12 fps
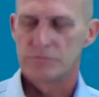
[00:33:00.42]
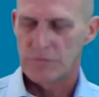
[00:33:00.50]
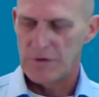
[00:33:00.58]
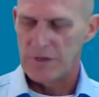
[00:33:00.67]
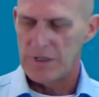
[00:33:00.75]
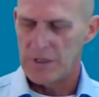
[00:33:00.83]

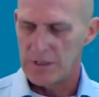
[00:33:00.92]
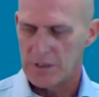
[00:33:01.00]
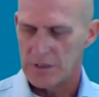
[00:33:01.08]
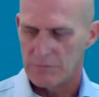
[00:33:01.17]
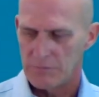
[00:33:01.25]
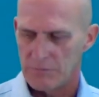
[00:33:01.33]
The
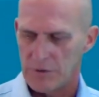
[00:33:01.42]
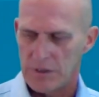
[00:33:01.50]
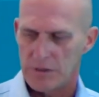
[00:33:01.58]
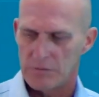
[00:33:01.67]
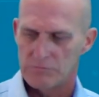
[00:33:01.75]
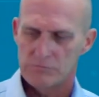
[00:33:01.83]

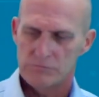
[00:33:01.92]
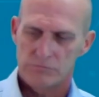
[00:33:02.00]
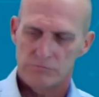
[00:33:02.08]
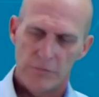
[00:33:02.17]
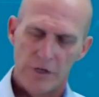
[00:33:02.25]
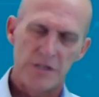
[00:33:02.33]

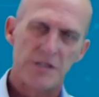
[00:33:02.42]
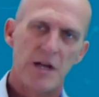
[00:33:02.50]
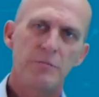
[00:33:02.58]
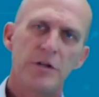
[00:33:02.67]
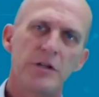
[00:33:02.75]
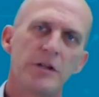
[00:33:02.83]

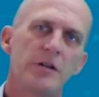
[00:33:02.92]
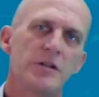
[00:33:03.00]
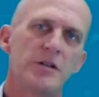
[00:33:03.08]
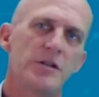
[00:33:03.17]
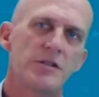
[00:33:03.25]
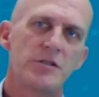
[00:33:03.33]
example
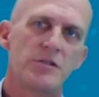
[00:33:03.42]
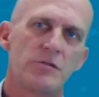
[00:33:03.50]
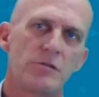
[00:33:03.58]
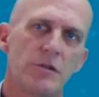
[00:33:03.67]
here is